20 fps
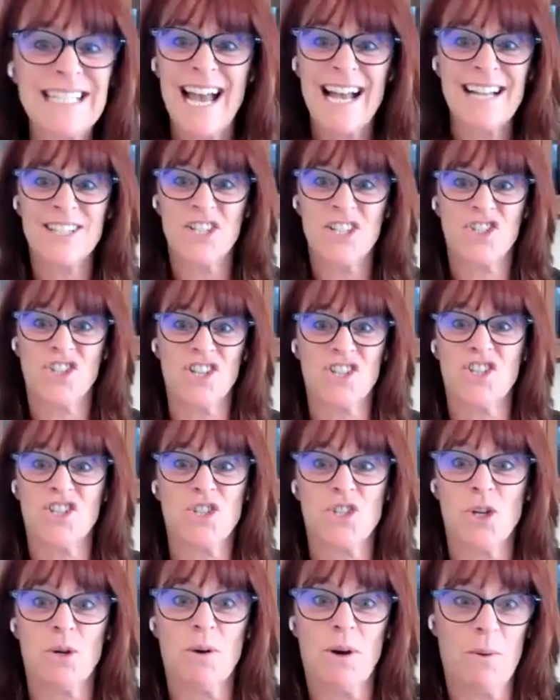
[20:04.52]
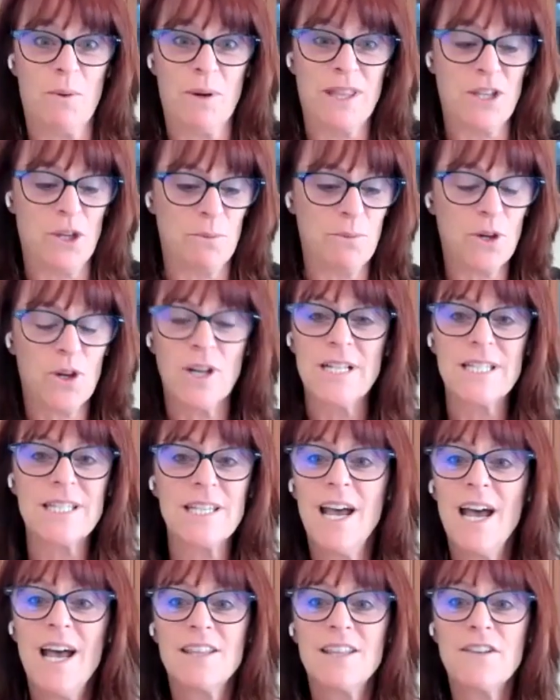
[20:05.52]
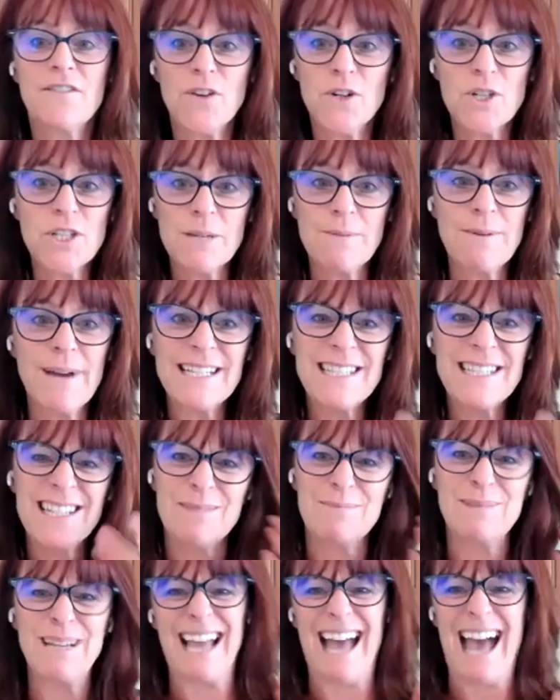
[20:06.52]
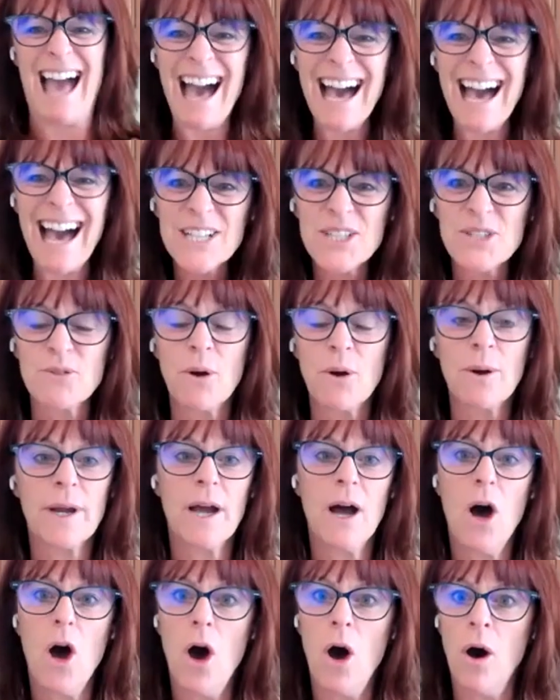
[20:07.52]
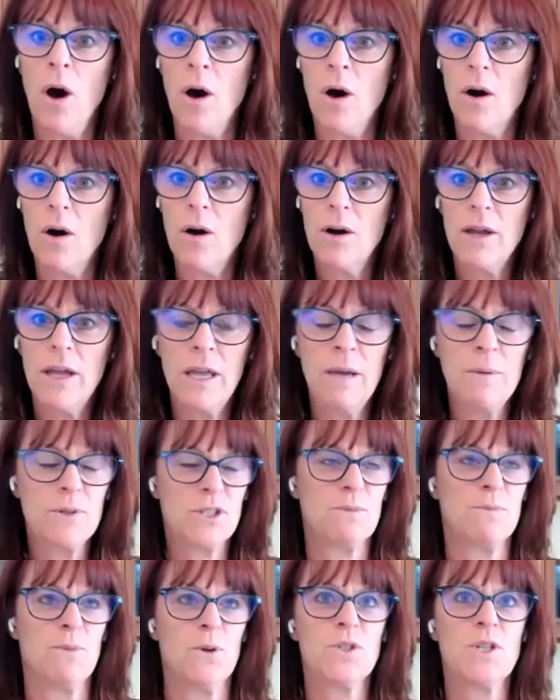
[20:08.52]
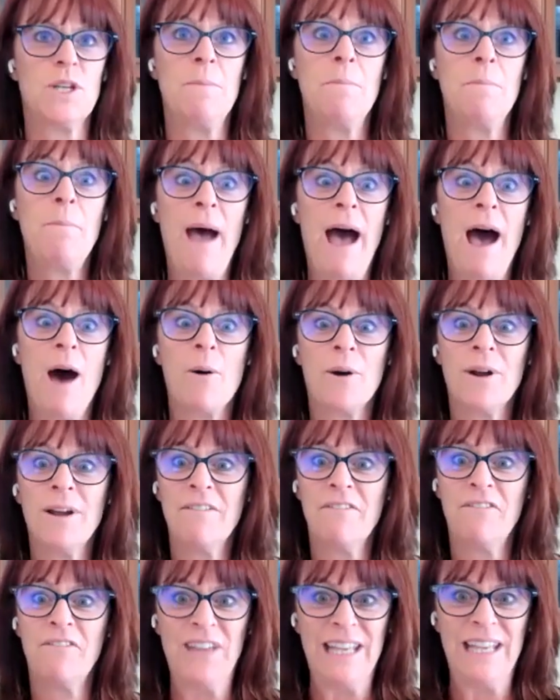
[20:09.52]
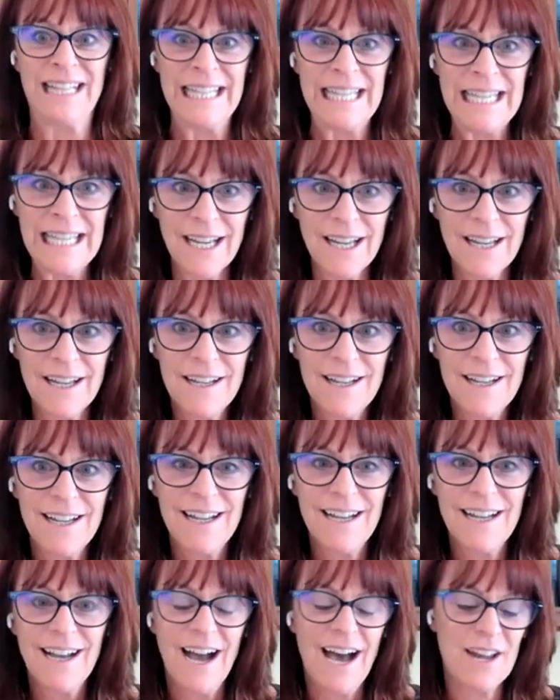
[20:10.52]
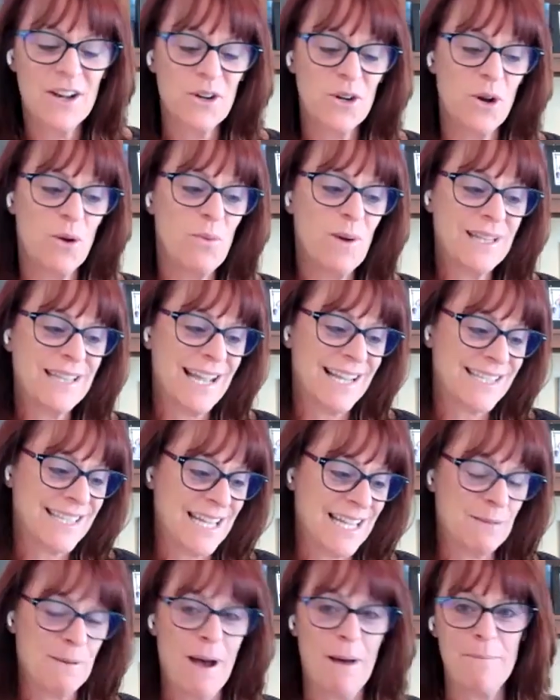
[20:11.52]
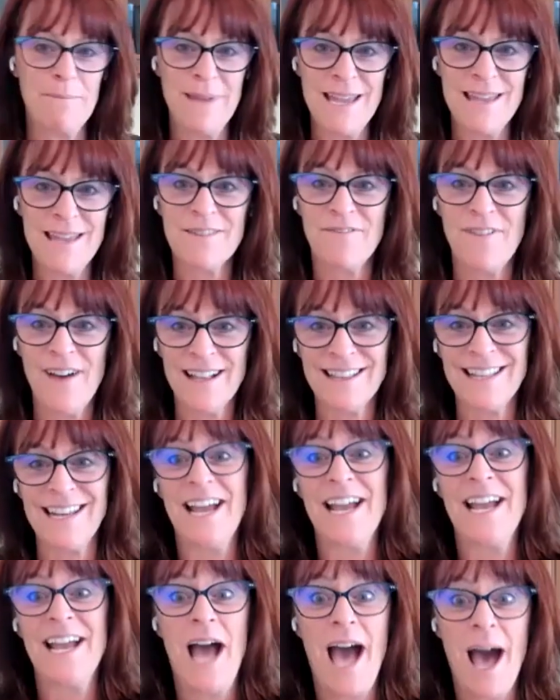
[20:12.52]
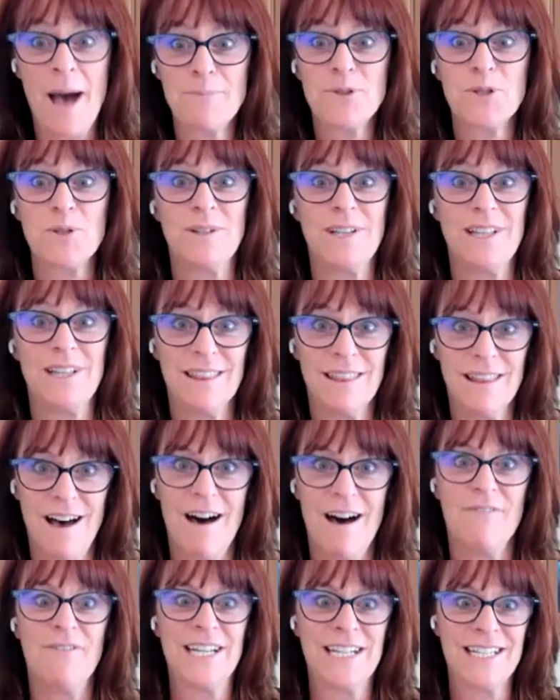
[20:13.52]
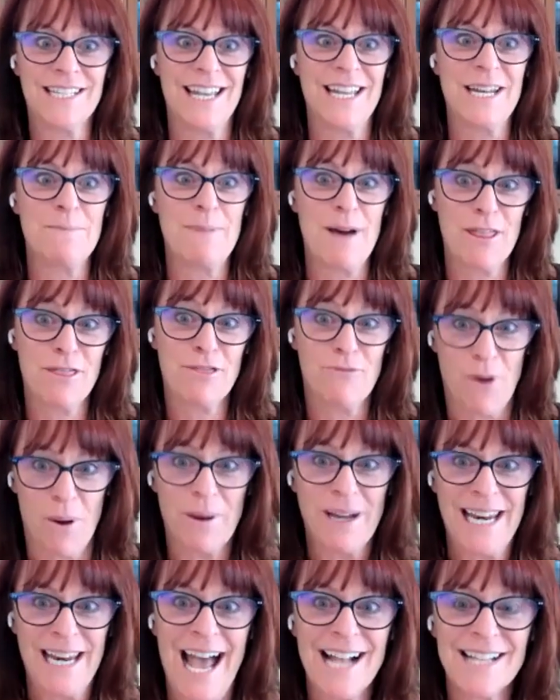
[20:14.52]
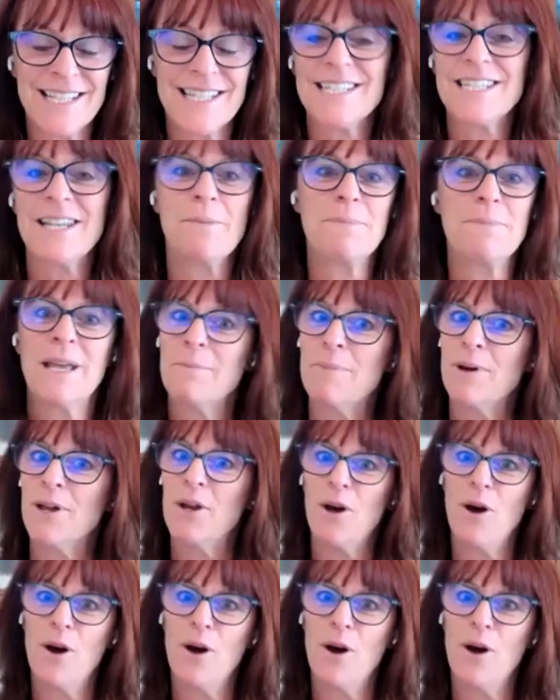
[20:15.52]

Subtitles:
Texas just to do it with you because the first time I did, I'm like, axe throwing. Oh, it was the most empowering feeling. I don't know what that says about me, the fact that I absolutely love and excited about throwing an axe at something, but